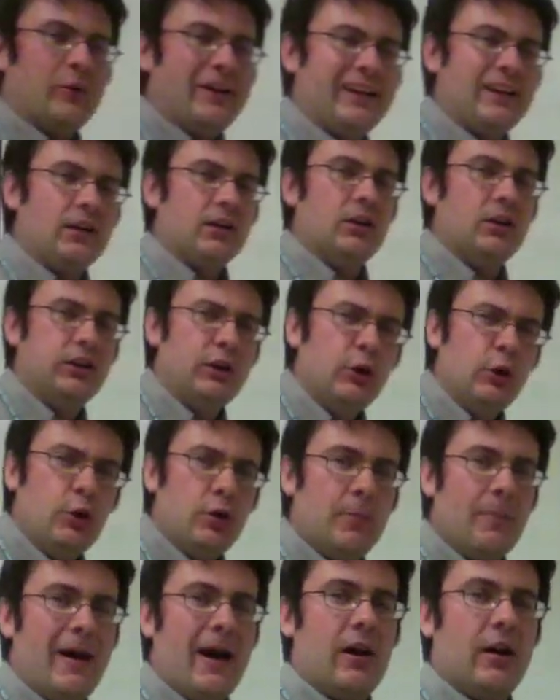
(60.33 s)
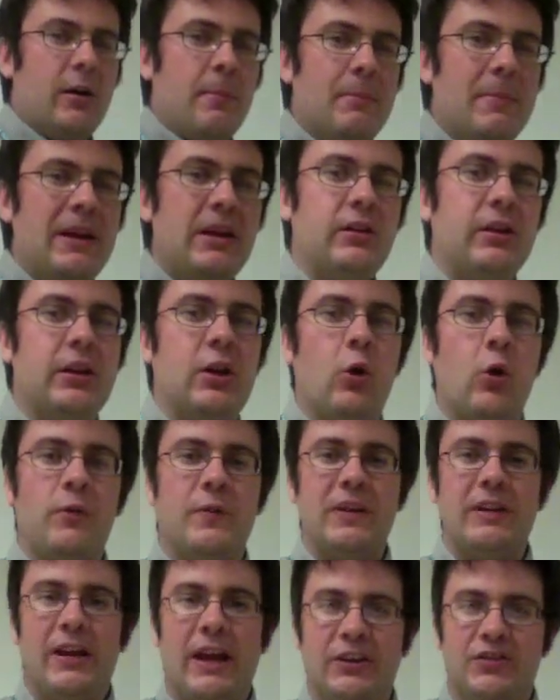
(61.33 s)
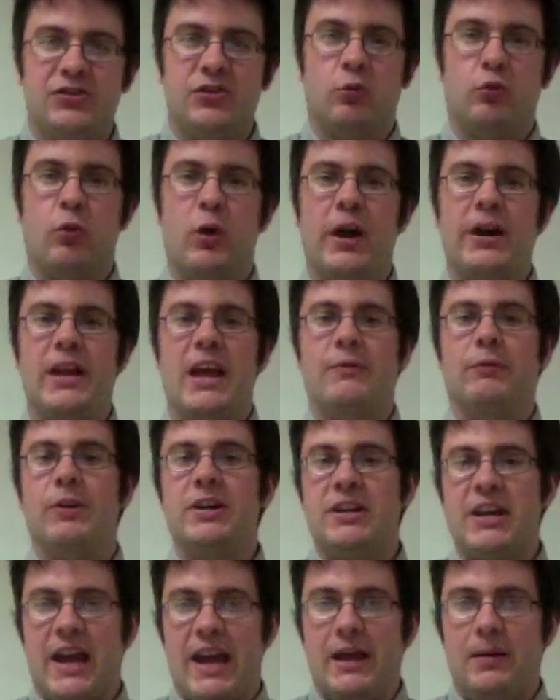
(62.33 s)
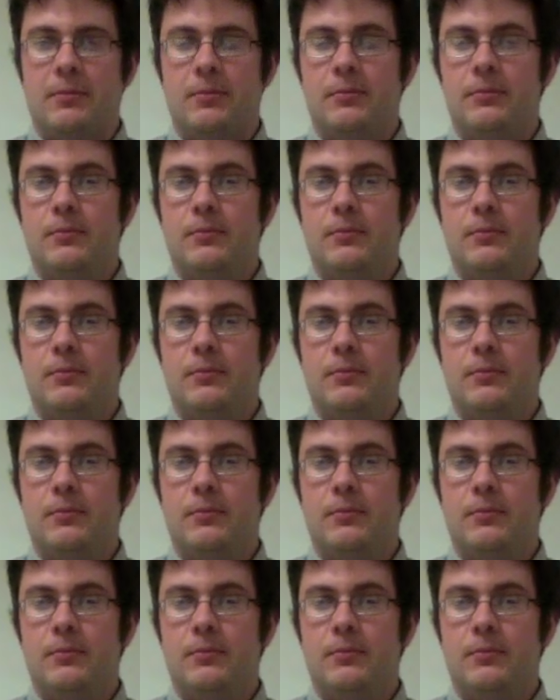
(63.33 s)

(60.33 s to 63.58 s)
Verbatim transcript: we conclude about Emilio if he likes to run every day?